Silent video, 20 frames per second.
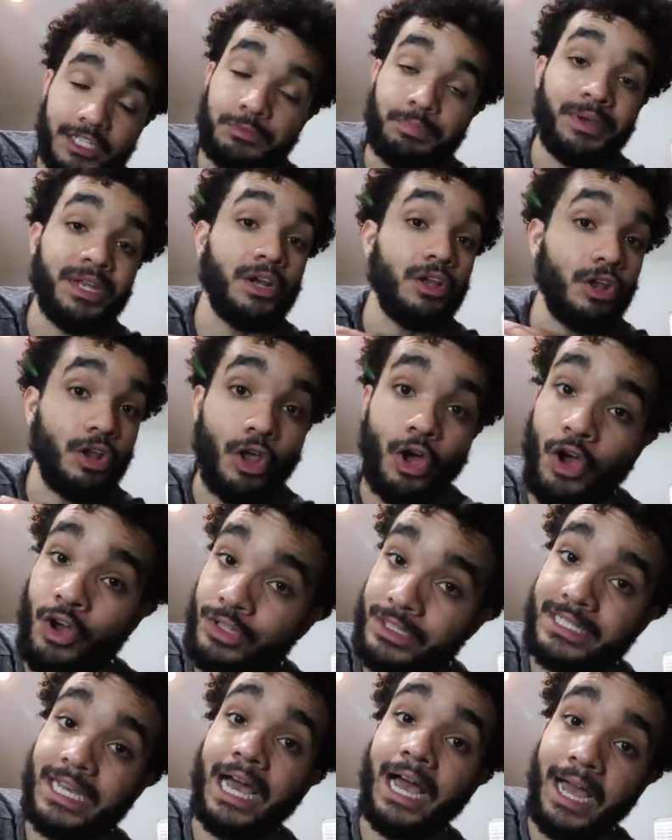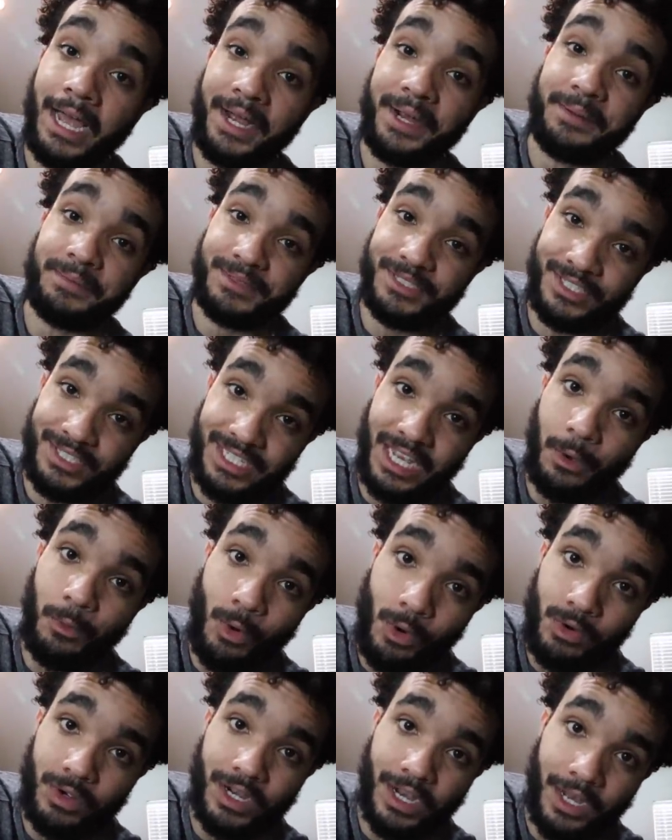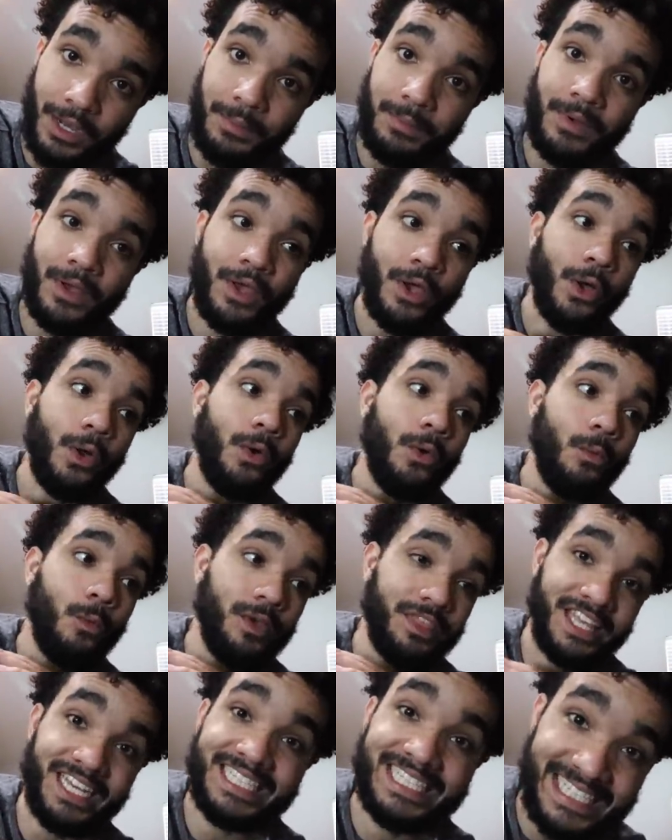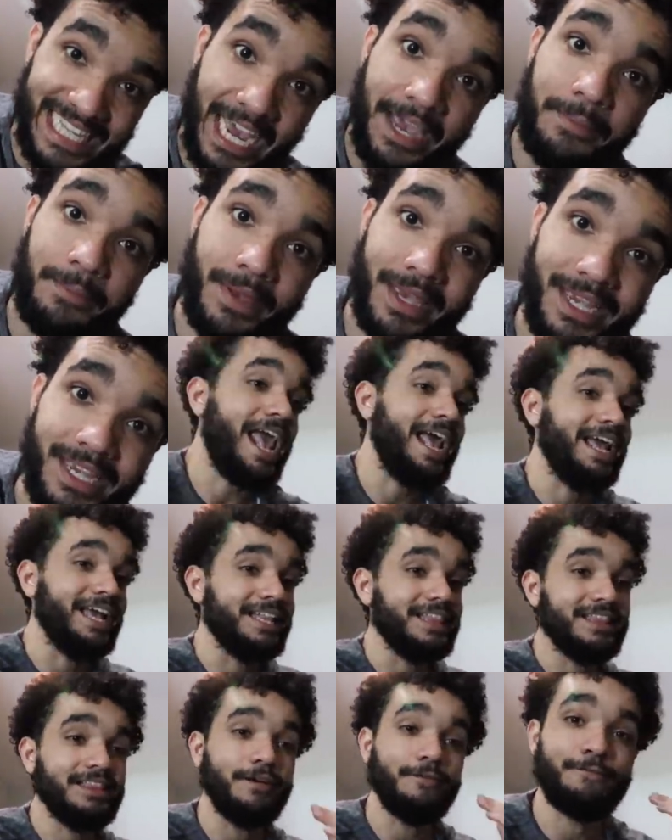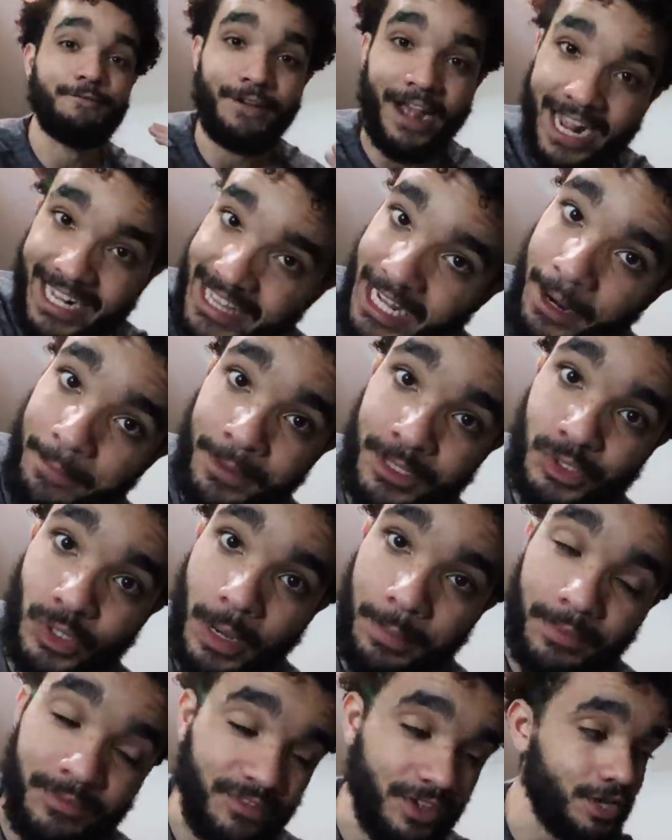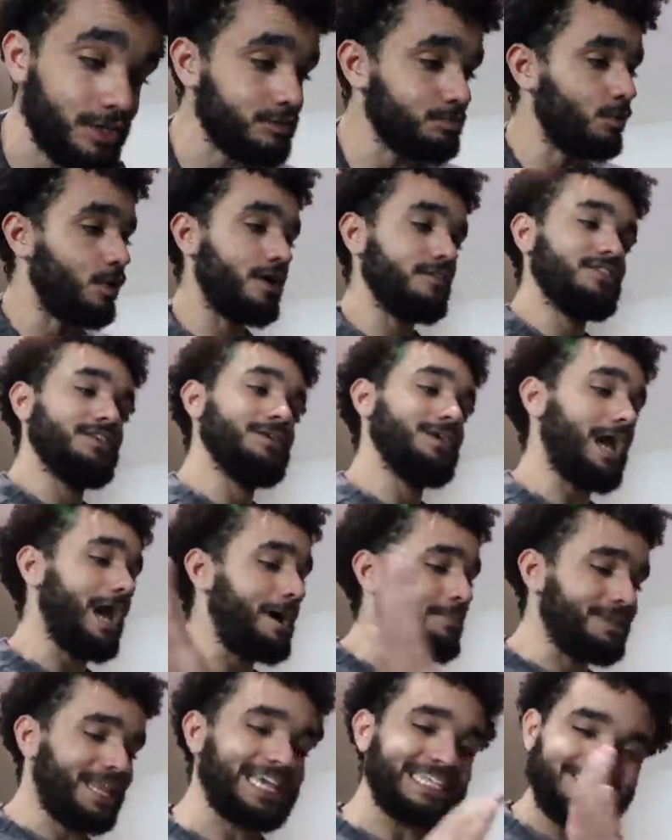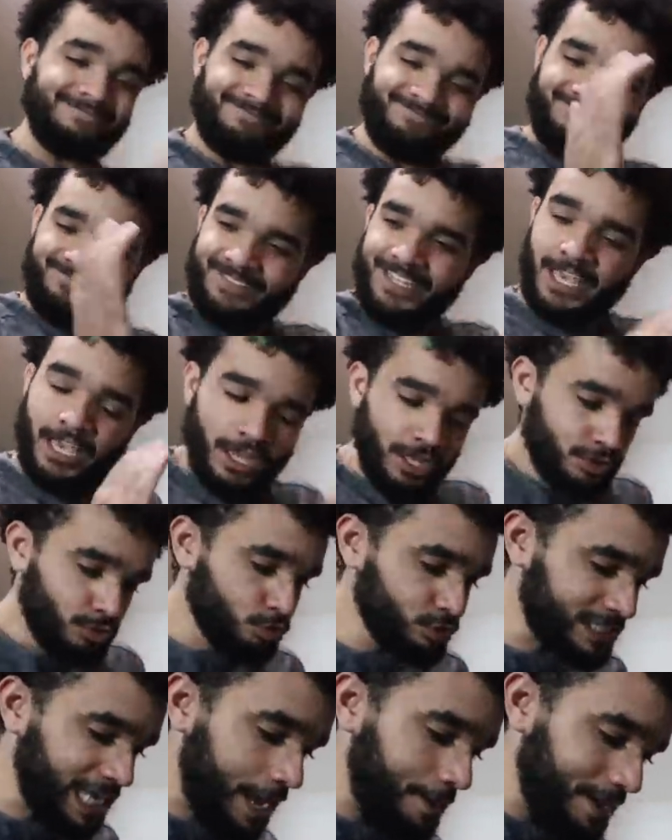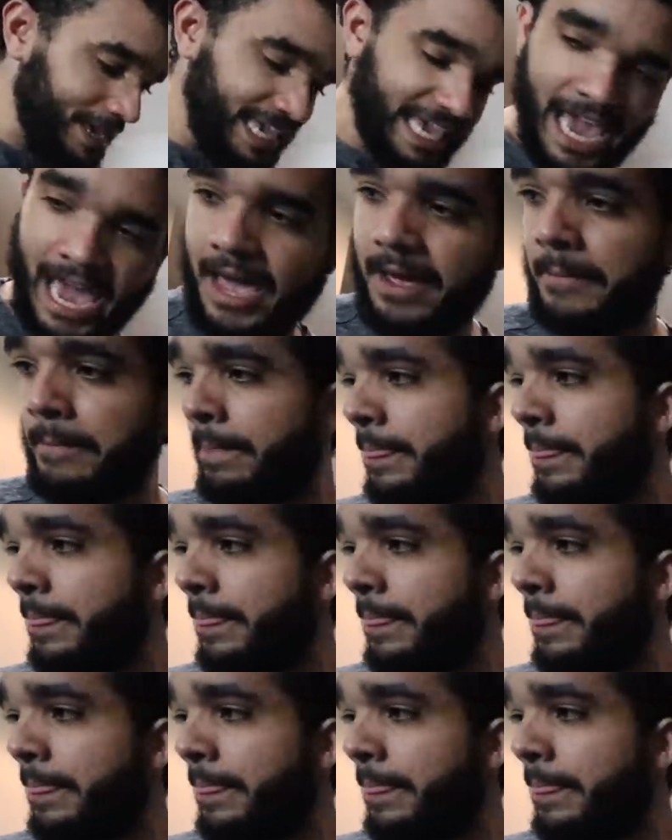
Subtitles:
It's been a long time since I woke up with excitement. And the fact that I've been dropping videos more often, I'm like, tu sabes que?